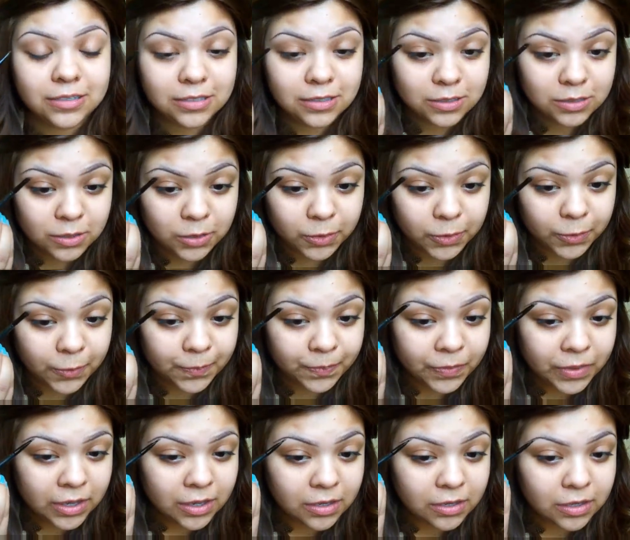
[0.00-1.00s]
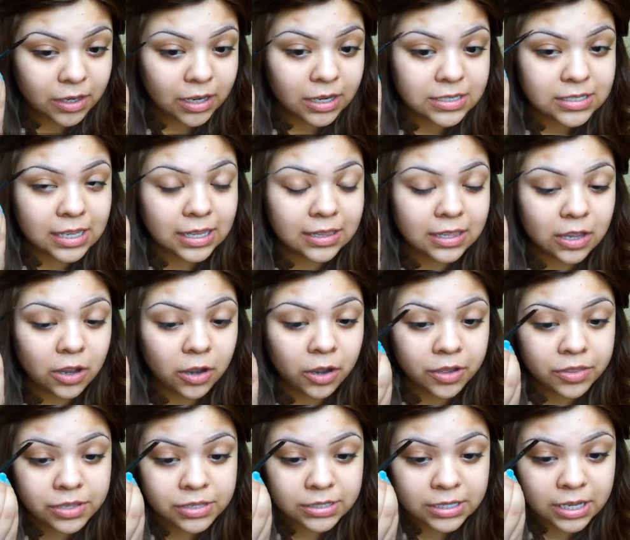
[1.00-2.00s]
So not exactly
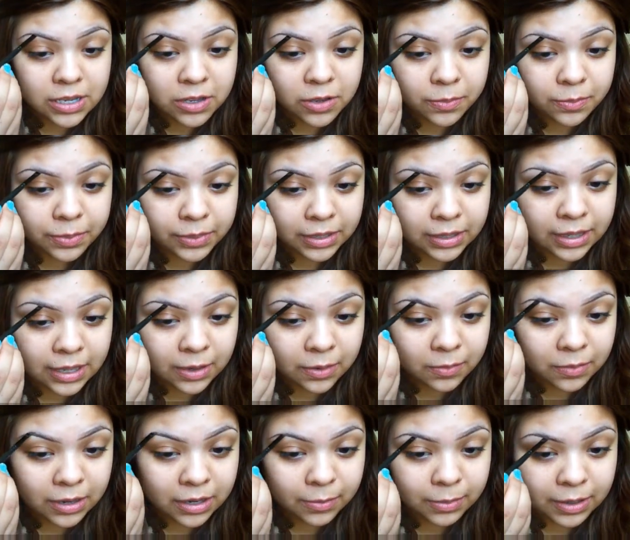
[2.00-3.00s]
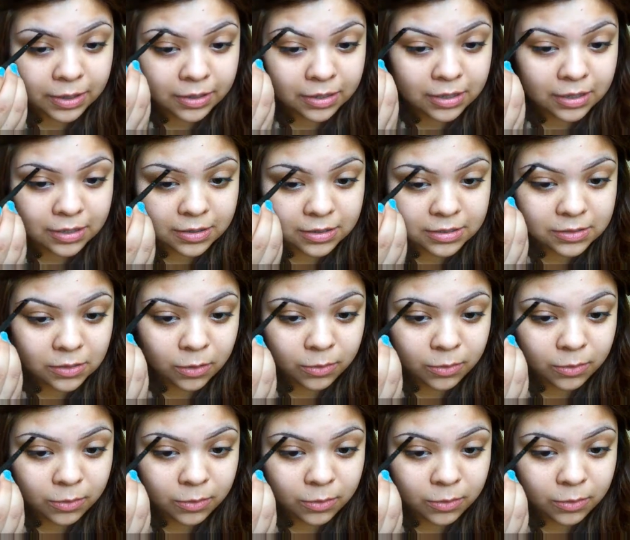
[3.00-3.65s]
on the tail, but like right about here.